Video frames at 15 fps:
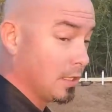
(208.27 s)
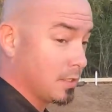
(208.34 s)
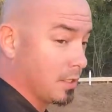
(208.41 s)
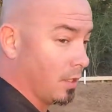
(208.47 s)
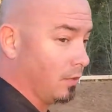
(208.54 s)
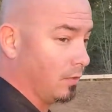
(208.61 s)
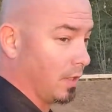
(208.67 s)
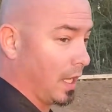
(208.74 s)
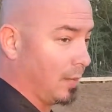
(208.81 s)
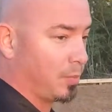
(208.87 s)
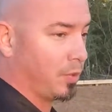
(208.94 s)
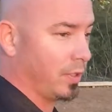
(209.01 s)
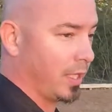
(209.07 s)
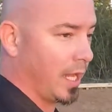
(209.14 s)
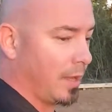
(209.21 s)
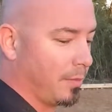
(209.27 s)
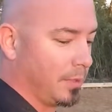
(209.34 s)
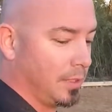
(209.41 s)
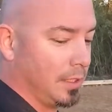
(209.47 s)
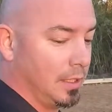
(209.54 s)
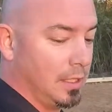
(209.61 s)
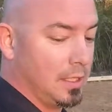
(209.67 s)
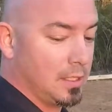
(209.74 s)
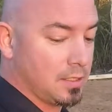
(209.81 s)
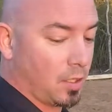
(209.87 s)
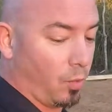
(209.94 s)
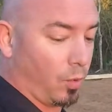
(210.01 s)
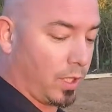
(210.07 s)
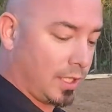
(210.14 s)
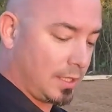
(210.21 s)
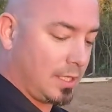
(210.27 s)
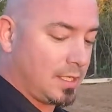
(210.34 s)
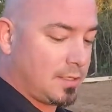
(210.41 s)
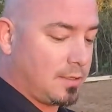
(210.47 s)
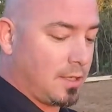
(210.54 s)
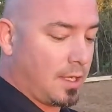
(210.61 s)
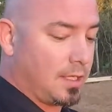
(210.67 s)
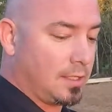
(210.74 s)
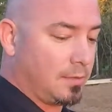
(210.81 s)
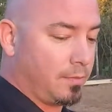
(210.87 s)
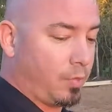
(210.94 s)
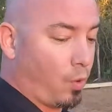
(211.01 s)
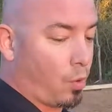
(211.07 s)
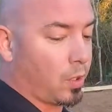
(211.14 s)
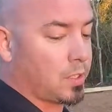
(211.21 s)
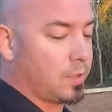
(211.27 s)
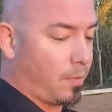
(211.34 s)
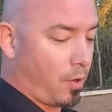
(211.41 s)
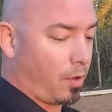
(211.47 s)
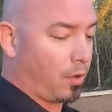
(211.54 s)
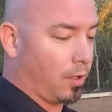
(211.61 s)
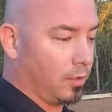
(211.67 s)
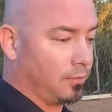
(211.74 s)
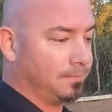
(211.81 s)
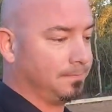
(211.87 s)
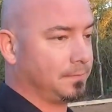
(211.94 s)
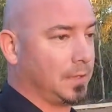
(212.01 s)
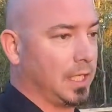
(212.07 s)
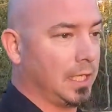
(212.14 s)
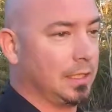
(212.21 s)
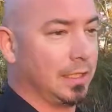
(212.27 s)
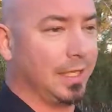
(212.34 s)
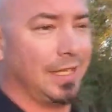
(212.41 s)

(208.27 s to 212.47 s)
so I'm pretty happy. So we'll get this done, poured tomorrow, and